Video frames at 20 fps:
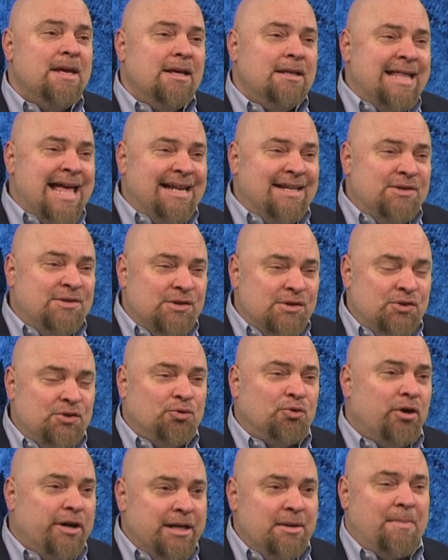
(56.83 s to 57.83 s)
that is
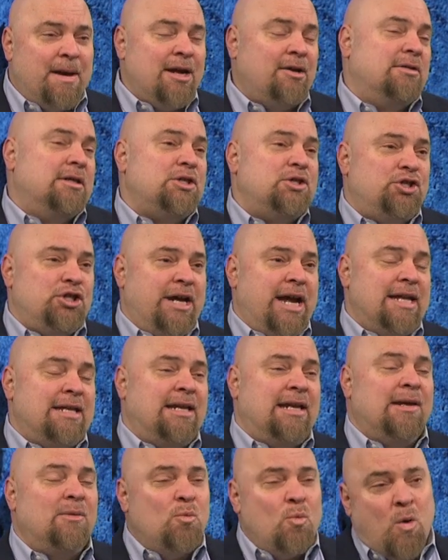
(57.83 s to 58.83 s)
destroyed by
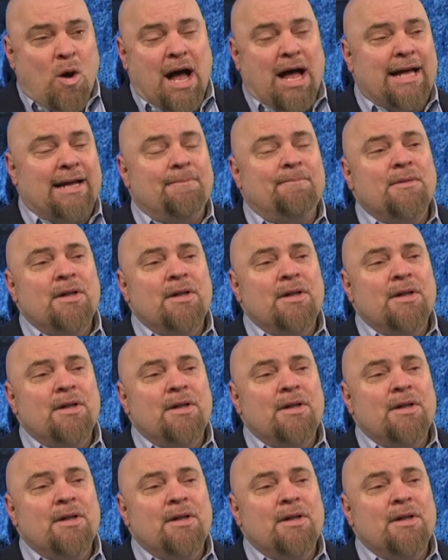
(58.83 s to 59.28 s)
Christianity. And why?